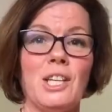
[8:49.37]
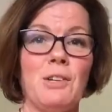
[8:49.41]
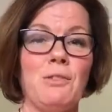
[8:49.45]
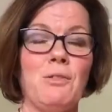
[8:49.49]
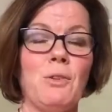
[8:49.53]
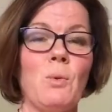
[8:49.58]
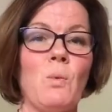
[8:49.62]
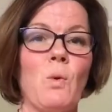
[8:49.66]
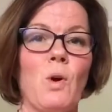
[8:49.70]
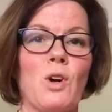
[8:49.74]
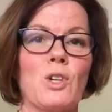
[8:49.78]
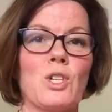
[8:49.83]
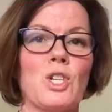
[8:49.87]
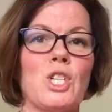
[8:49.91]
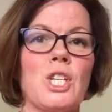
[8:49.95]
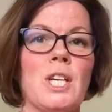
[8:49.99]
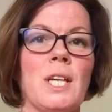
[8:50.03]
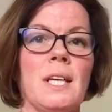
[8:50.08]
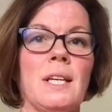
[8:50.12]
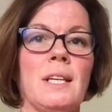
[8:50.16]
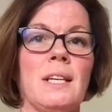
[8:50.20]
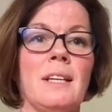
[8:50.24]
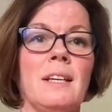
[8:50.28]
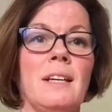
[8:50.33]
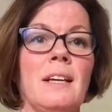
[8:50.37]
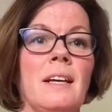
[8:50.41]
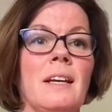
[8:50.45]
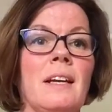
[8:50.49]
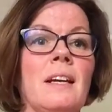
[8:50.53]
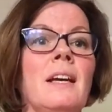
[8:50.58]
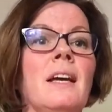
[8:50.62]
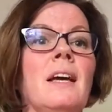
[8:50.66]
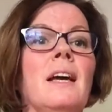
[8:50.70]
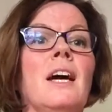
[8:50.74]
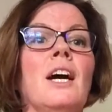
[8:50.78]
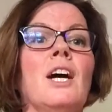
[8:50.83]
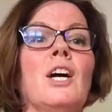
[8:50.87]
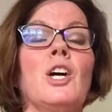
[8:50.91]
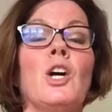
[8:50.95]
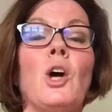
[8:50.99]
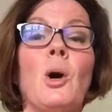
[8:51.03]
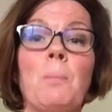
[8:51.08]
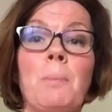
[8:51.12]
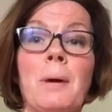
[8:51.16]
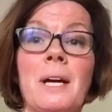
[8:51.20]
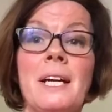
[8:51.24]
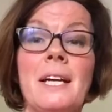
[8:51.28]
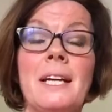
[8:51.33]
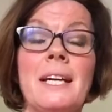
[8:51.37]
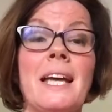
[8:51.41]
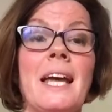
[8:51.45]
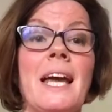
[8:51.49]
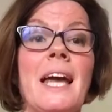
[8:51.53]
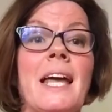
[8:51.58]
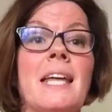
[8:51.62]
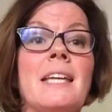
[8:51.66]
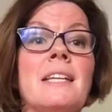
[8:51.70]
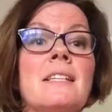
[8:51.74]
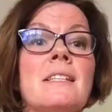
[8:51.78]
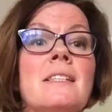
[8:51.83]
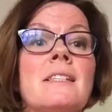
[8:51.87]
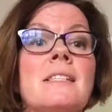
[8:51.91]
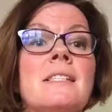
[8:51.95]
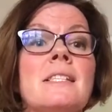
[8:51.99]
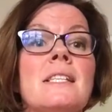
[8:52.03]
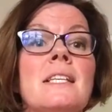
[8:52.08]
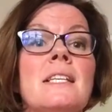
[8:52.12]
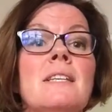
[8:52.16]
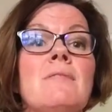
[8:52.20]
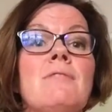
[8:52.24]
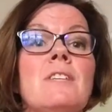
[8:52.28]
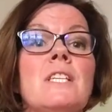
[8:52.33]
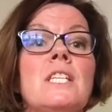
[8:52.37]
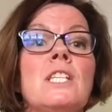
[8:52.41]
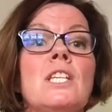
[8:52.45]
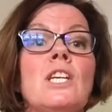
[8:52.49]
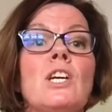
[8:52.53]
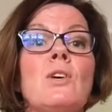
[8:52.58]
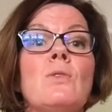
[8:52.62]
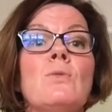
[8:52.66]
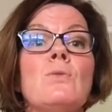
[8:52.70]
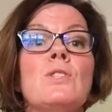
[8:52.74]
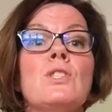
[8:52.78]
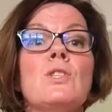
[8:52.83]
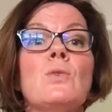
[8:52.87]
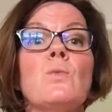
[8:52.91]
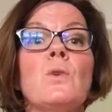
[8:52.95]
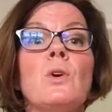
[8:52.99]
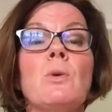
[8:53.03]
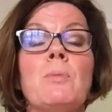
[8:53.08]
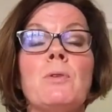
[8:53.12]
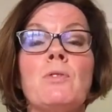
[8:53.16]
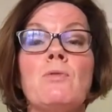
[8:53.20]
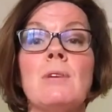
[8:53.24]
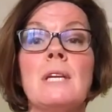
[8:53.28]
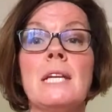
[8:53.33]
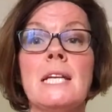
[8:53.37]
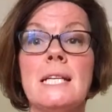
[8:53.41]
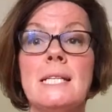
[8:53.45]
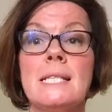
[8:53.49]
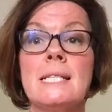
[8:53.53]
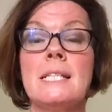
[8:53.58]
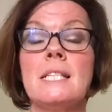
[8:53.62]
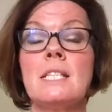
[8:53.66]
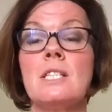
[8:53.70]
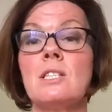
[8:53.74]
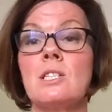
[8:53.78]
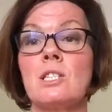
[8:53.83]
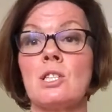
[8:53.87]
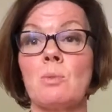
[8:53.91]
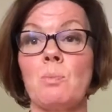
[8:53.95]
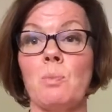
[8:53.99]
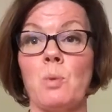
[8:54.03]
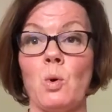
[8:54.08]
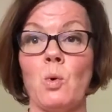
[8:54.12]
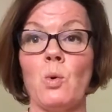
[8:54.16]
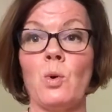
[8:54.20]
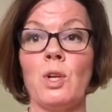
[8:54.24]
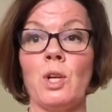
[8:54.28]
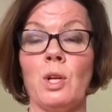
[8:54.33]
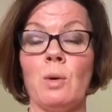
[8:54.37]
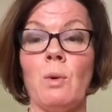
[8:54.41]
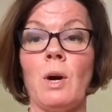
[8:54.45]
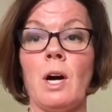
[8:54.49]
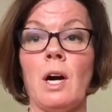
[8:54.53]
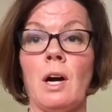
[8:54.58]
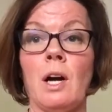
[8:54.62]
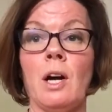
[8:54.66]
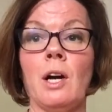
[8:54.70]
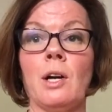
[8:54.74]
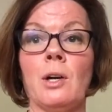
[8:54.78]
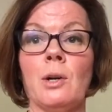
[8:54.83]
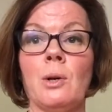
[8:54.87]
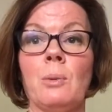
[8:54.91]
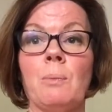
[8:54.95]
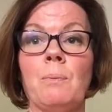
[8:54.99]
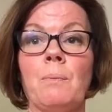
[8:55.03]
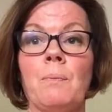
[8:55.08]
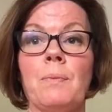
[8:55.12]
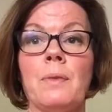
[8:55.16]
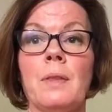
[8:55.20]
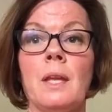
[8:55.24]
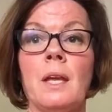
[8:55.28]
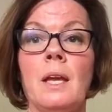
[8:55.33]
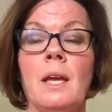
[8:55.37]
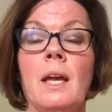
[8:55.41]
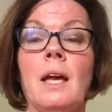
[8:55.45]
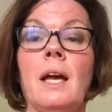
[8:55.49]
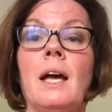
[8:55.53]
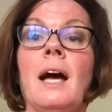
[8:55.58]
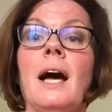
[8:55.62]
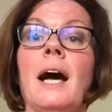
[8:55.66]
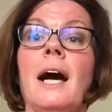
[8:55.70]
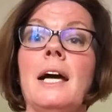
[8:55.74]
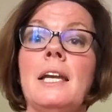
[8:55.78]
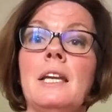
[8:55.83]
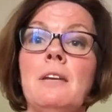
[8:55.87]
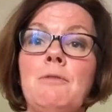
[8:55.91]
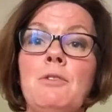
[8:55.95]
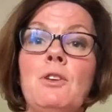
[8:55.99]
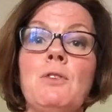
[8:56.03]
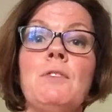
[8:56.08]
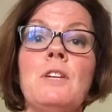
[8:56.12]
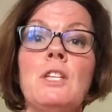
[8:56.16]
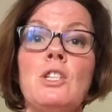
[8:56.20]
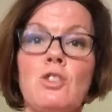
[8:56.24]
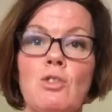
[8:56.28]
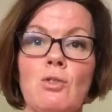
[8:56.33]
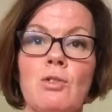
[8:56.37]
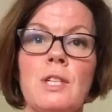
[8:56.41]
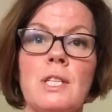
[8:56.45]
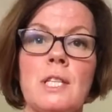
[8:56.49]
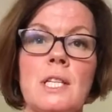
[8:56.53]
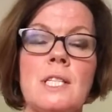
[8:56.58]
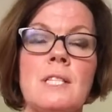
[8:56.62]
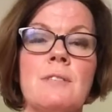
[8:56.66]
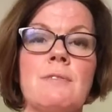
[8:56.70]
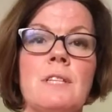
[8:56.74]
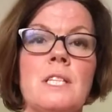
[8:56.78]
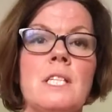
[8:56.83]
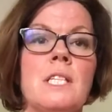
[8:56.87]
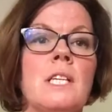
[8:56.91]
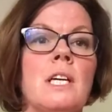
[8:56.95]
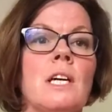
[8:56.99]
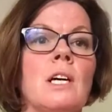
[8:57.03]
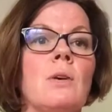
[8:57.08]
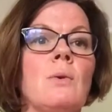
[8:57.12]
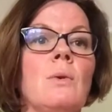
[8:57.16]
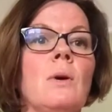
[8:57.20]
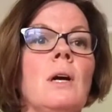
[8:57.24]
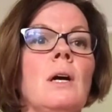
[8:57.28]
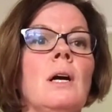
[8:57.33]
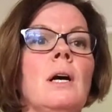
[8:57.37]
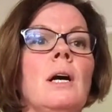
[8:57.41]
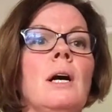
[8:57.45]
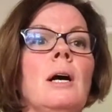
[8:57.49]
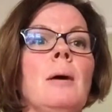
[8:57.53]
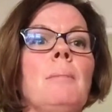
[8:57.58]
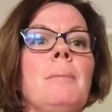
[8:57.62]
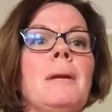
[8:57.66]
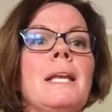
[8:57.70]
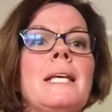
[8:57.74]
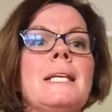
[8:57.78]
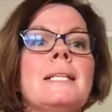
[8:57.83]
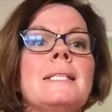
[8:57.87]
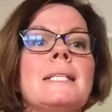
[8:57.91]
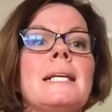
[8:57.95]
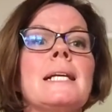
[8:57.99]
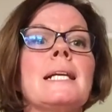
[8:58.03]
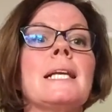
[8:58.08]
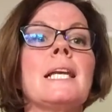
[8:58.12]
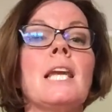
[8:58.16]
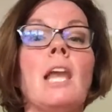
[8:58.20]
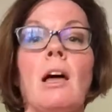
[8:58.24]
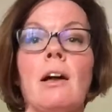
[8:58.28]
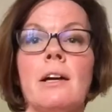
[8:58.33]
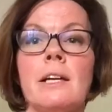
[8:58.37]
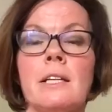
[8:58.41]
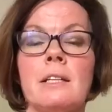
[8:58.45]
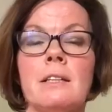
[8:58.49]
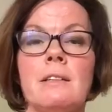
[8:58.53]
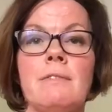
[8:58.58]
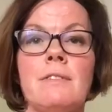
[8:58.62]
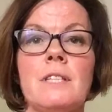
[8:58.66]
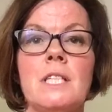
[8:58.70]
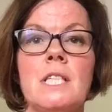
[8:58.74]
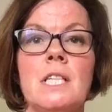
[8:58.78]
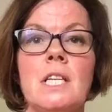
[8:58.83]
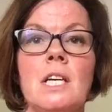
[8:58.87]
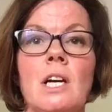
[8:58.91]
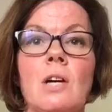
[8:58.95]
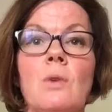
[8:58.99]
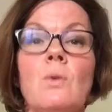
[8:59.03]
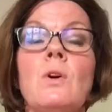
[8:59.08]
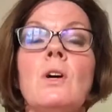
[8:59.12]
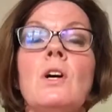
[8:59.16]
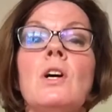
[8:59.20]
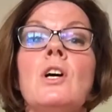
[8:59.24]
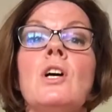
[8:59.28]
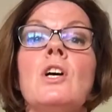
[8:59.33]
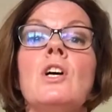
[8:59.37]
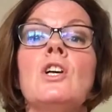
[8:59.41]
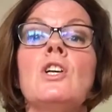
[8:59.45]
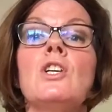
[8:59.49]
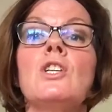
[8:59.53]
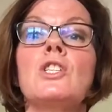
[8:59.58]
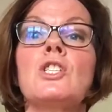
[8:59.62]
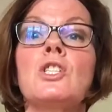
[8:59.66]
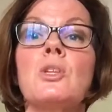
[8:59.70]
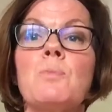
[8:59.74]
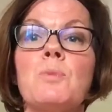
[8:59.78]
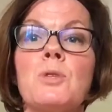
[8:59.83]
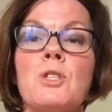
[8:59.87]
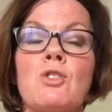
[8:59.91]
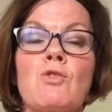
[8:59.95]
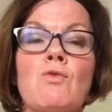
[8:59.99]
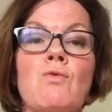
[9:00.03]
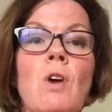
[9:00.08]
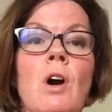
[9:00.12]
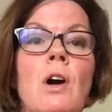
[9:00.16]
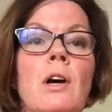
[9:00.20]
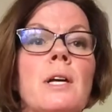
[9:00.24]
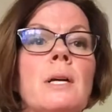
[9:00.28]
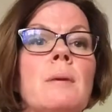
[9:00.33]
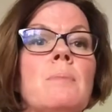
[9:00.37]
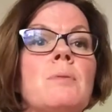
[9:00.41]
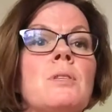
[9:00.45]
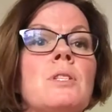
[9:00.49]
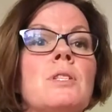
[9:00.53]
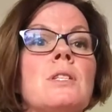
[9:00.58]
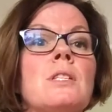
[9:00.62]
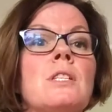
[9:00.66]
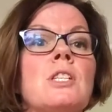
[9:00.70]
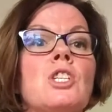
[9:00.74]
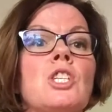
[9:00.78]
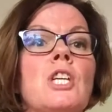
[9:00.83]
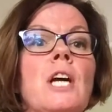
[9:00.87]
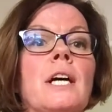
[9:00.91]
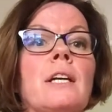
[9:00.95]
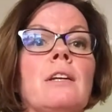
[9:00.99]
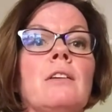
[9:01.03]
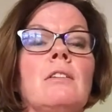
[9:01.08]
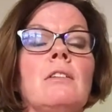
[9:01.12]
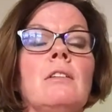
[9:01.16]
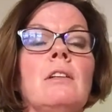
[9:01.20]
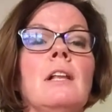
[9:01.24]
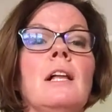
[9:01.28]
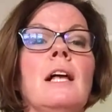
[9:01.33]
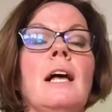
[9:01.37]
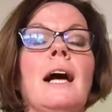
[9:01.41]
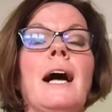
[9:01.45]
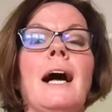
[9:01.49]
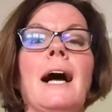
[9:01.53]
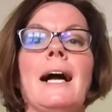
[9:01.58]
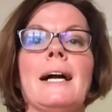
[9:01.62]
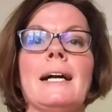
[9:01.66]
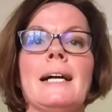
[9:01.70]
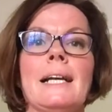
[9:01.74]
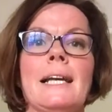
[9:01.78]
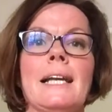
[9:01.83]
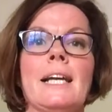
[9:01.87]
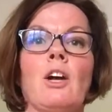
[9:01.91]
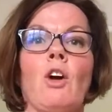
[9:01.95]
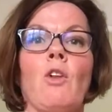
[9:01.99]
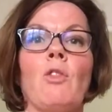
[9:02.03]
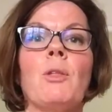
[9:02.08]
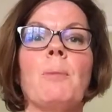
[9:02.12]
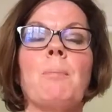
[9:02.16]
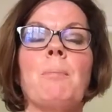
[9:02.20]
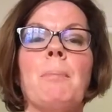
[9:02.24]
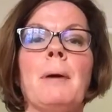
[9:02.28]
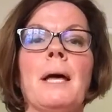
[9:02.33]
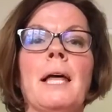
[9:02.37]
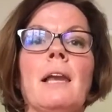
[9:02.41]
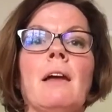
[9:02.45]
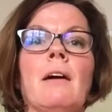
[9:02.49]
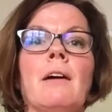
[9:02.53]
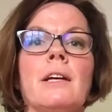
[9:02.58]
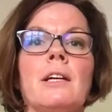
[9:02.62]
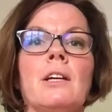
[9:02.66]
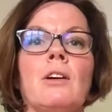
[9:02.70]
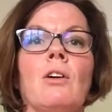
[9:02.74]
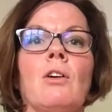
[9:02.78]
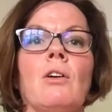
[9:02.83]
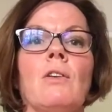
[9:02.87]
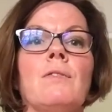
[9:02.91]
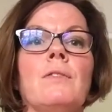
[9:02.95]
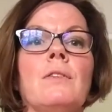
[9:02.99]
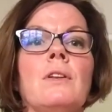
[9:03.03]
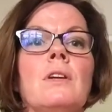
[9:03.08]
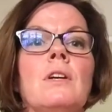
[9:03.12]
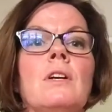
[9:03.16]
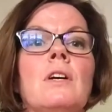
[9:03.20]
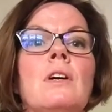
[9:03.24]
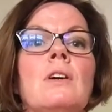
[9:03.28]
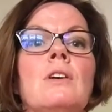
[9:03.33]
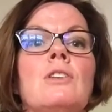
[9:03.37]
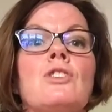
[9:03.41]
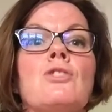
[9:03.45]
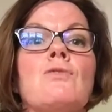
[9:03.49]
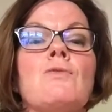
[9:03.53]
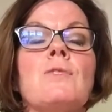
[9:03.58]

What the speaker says: you for watching. Come back again to see videos that we'll be releasing to support you at home. And if you've enjoyed this video, please like the video, subscribe to the channel and click on the bell icon to